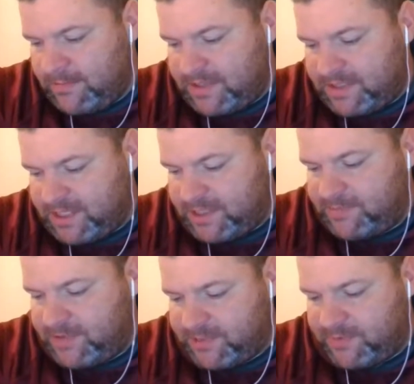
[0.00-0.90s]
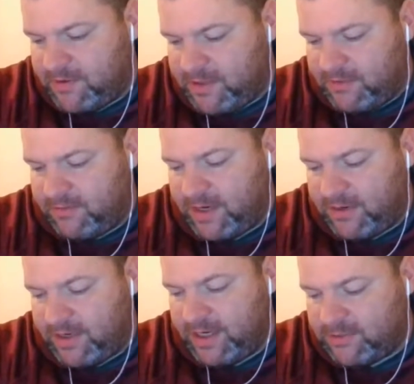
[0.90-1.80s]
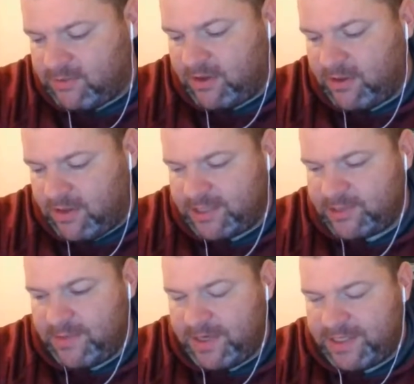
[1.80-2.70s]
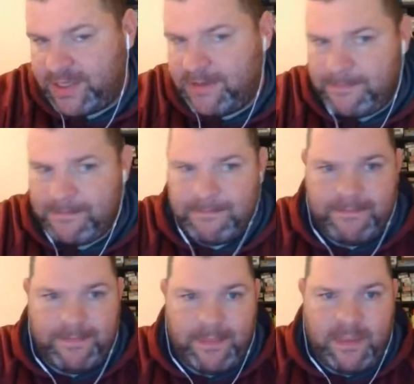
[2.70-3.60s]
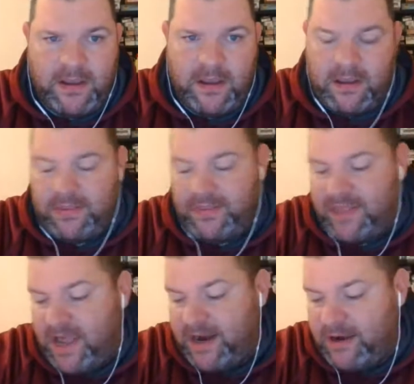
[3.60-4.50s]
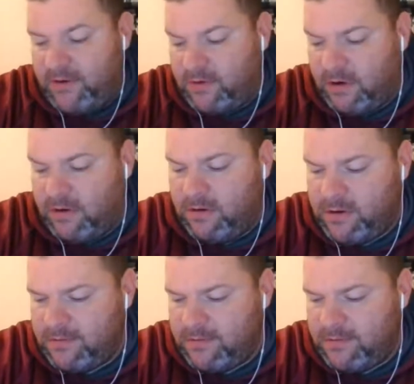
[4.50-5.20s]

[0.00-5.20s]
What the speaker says: Besides the Pittsburgh and the Reading lines, what other lines are busy? That I don't know.